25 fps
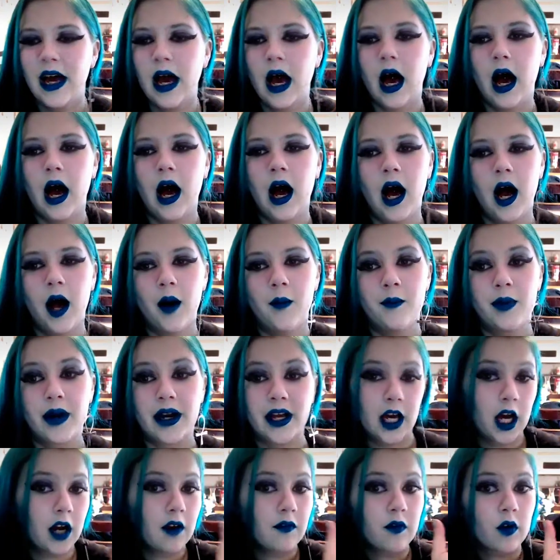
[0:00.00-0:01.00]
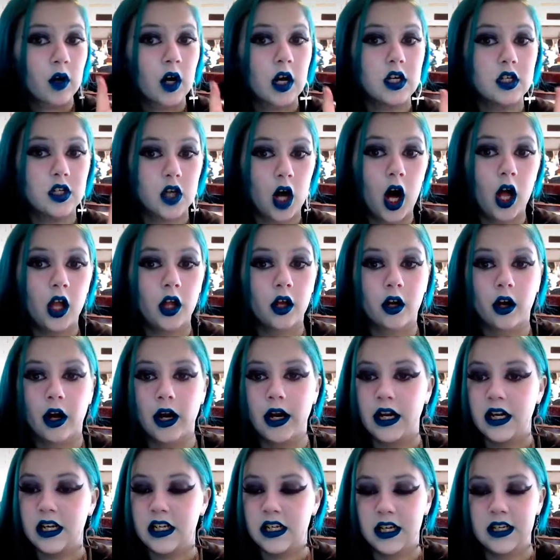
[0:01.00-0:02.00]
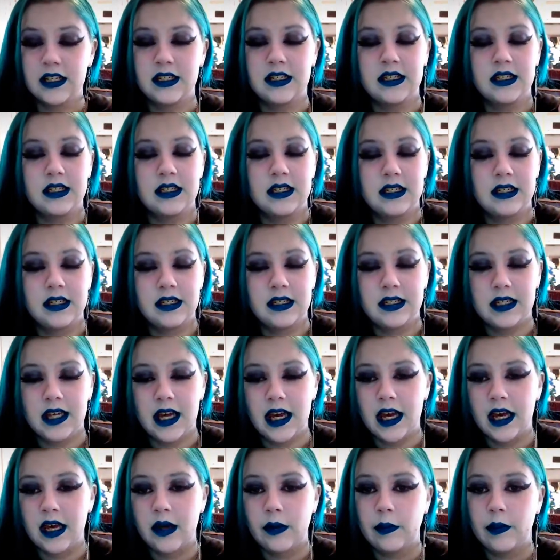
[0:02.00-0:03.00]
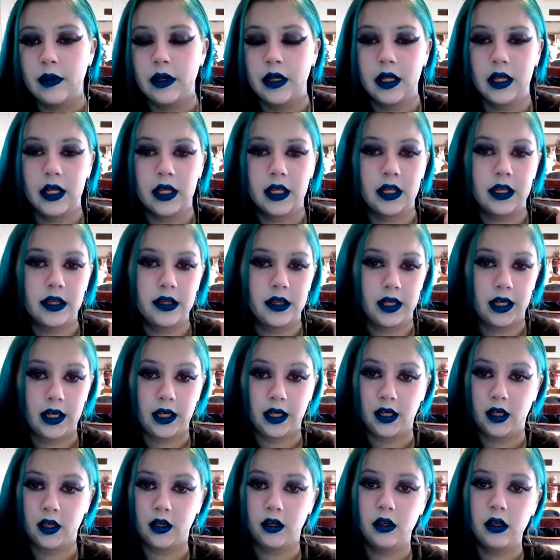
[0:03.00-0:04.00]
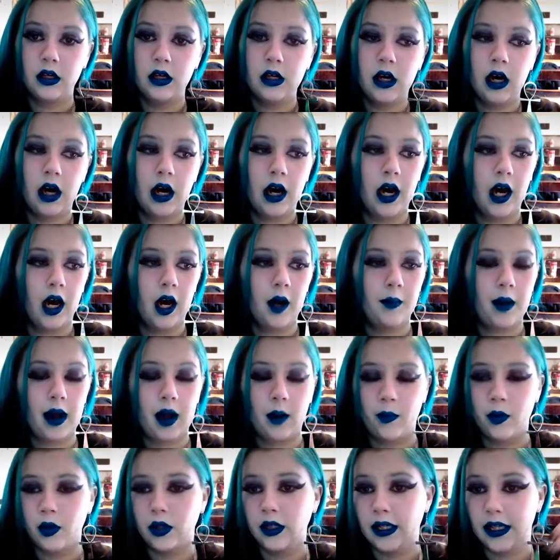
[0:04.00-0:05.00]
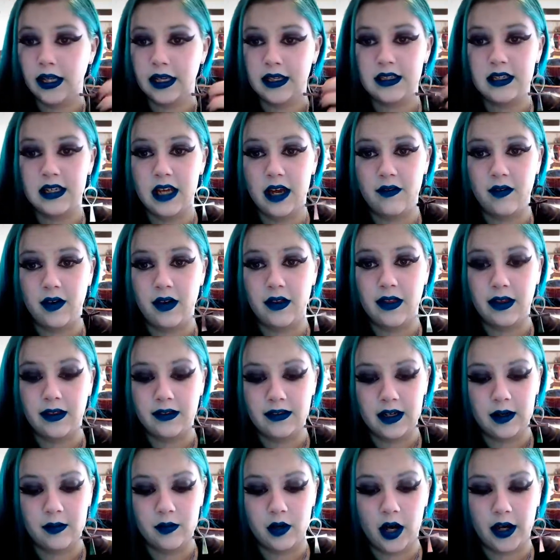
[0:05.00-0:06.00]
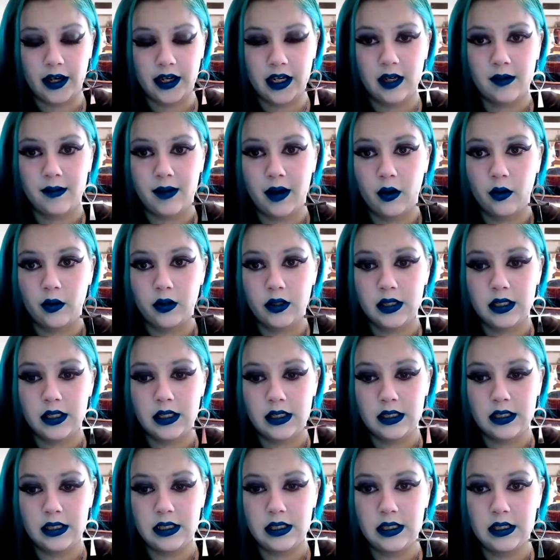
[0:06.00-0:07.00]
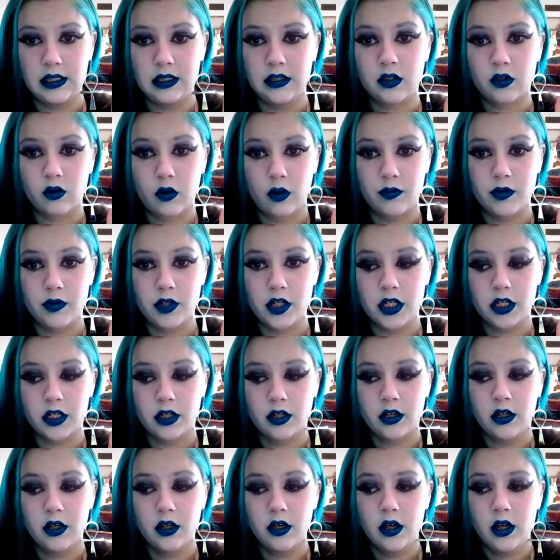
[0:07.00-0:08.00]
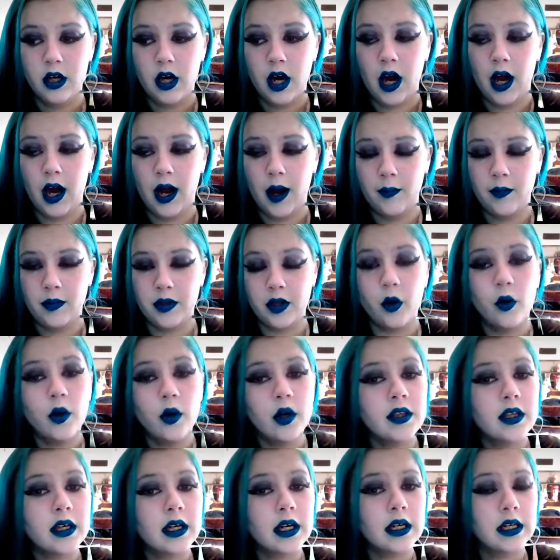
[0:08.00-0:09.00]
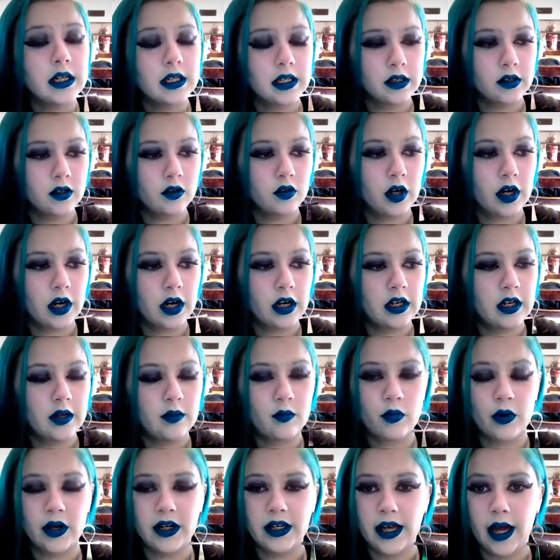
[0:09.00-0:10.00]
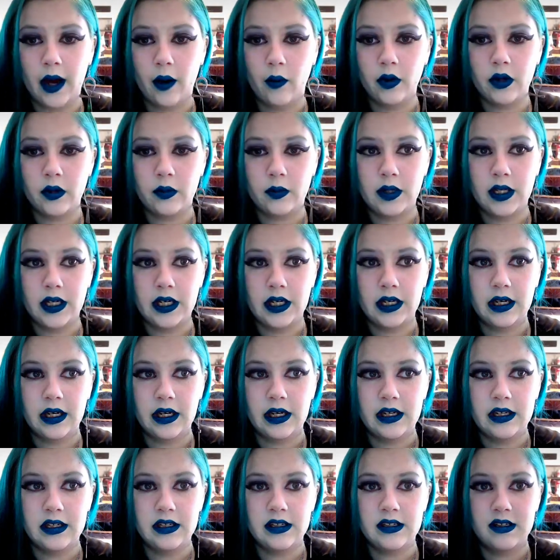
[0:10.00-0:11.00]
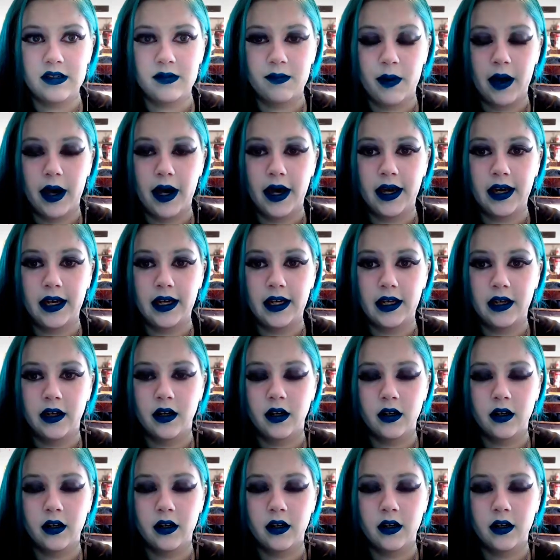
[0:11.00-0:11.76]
but I got it for $1 and it does the same thing. I'll put links to everything that I'm talking about in the description. The only thing I didn't bring down with me is my